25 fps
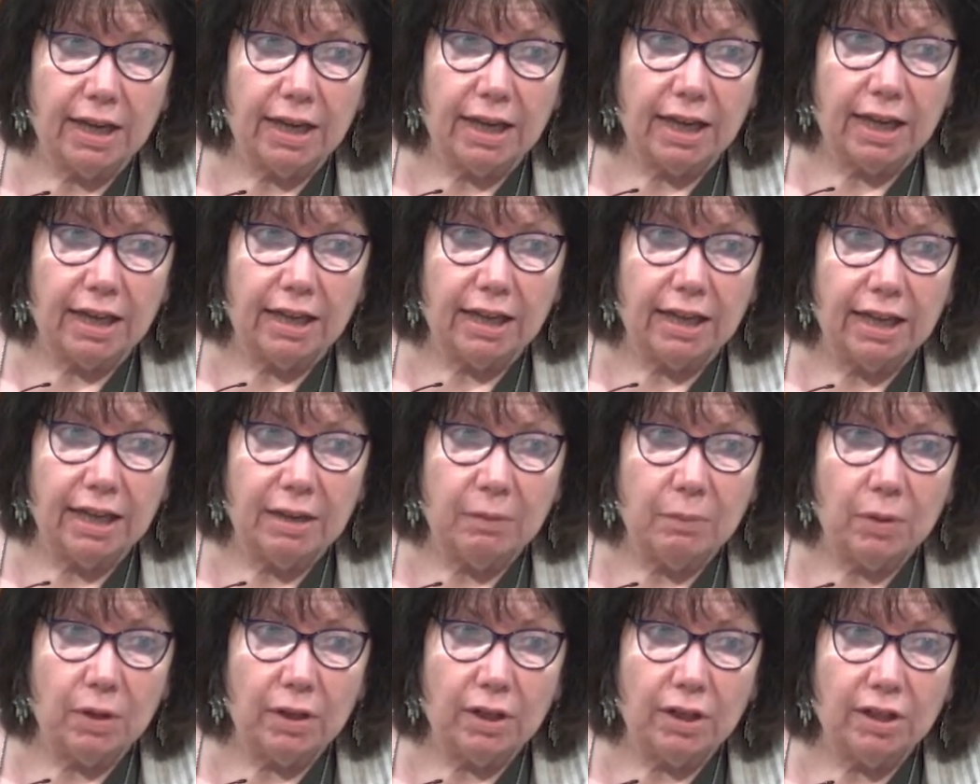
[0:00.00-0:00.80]
And he
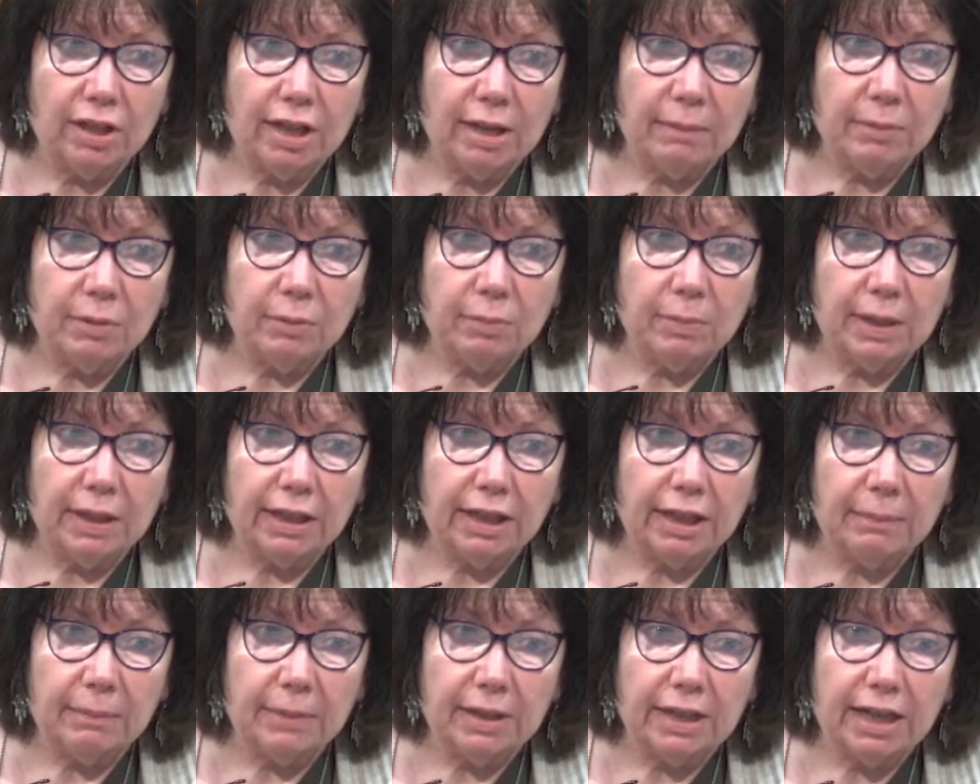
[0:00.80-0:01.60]
wanted them to be
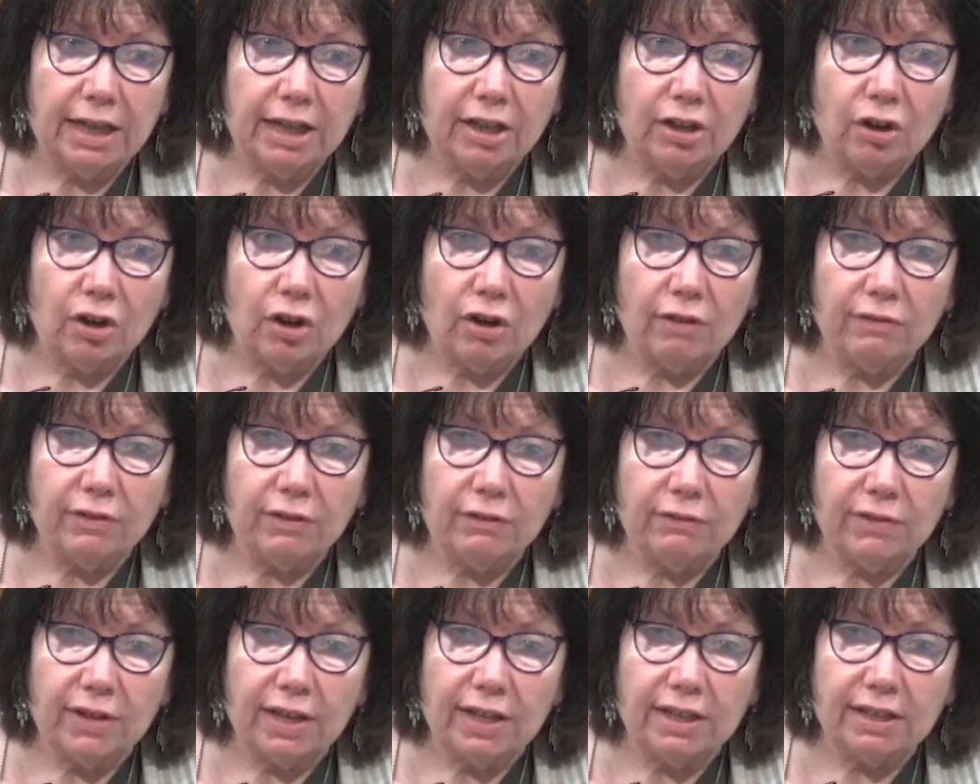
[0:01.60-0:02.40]
eliminated off the
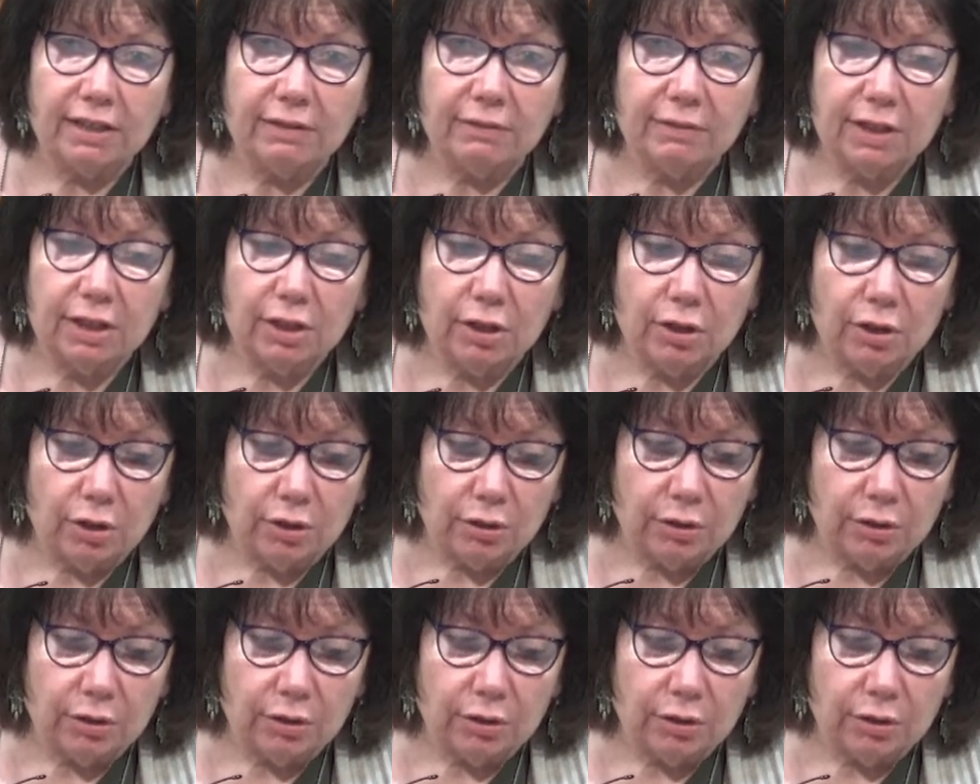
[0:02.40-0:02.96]
face of the earth.